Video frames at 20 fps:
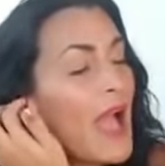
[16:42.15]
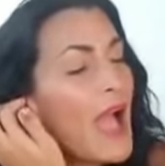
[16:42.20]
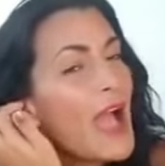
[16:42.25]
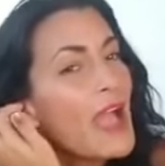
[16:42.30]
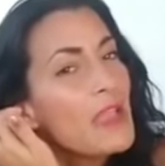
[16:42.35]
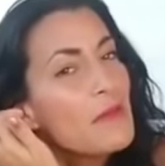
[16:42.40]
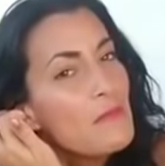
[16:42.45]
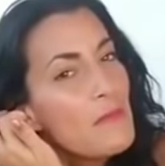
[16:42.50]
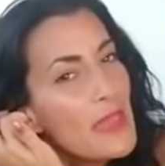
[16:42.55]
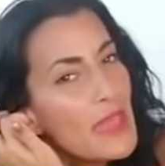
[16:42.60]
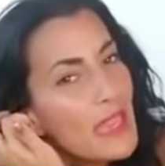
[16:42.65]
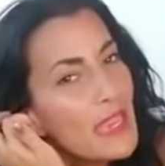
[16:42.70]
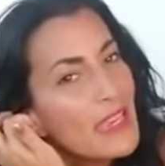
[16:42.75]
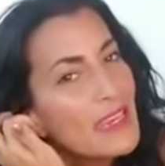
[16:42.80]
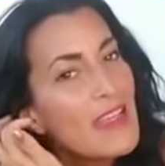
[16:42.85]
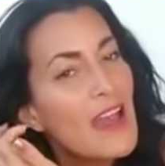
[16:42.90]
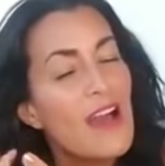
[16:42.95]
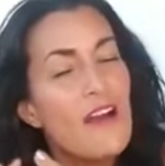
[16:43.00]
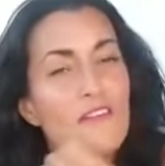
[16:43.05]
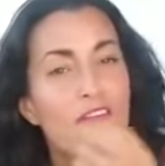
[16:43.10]
I
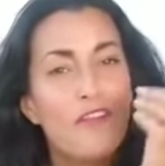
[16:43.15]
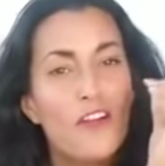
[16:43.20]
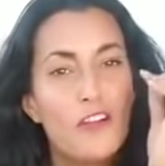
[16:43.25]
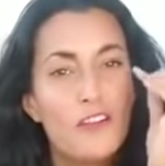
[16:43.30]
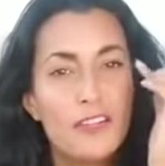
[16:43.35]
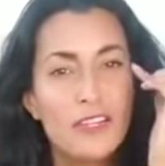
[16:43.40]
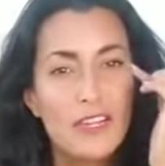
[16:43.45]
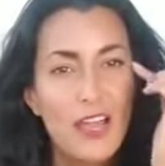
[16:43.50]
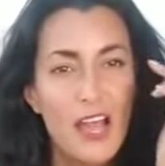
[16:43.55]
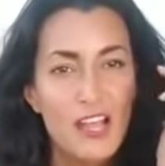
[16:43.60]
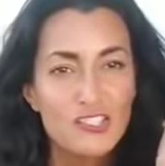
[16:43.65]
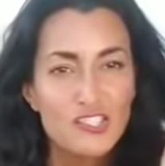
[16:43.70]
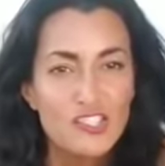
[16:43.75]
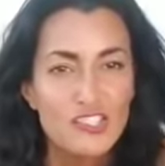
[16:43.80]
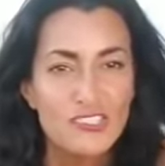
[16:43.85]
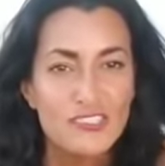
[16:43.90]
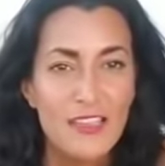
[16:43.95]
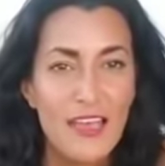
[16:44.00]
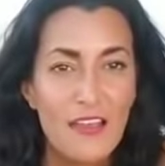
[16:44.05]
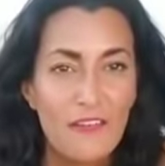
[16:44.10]
made a very
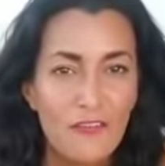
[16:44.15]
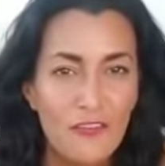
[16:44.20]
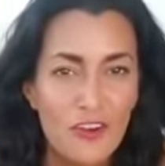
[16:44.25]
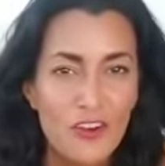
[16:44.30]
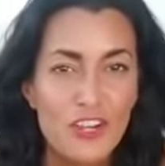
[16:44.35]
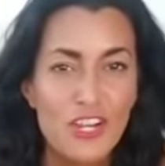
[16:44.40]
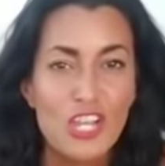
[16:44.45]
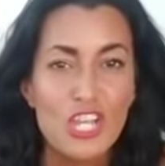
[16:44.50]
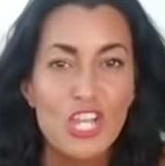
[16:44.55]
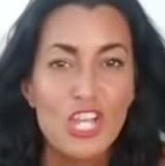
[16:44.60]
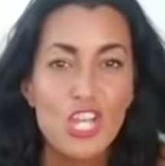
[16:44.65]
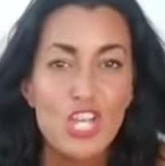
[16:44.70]
conscious effort